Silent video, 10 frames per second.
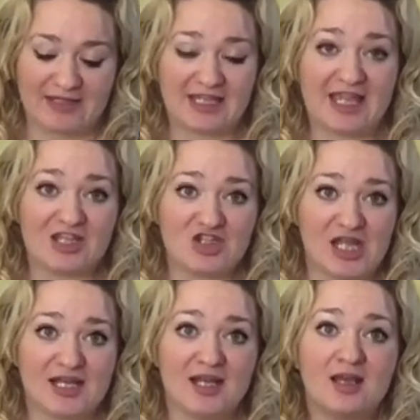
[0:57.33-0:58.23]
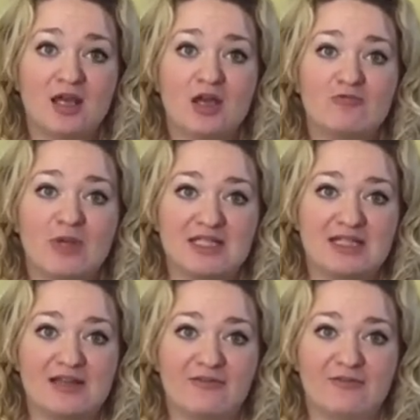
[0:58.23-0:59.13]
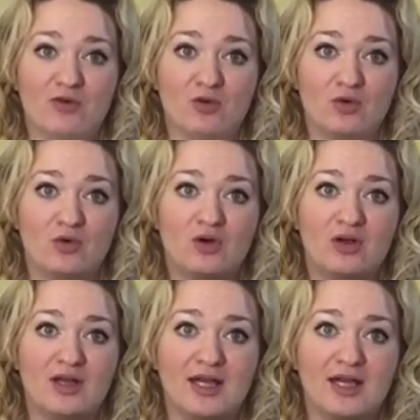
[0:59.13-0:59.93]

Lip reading: the kitchen ready for